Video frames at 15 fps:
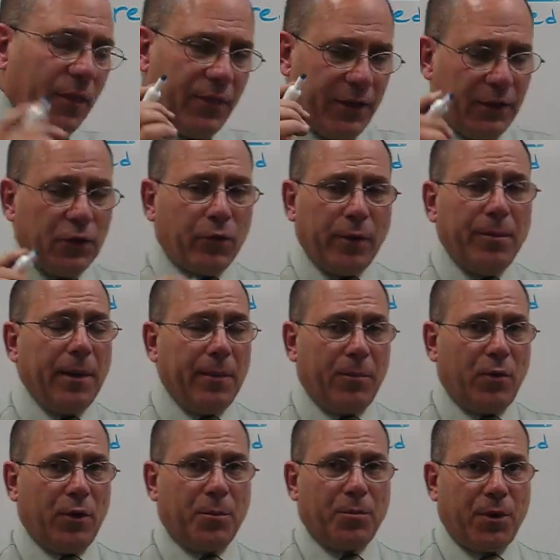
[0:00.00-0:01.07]
thing to
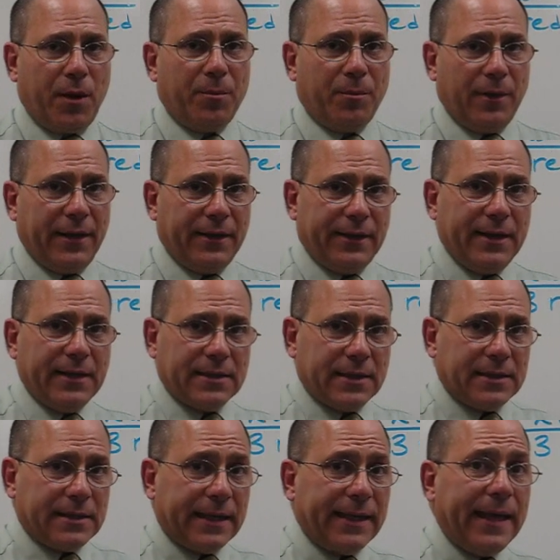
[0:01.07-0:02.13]
remember on a problem like this
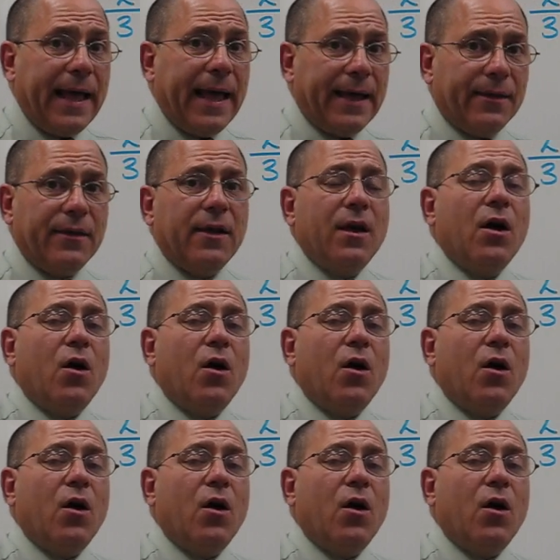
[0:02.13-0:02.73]
is, again,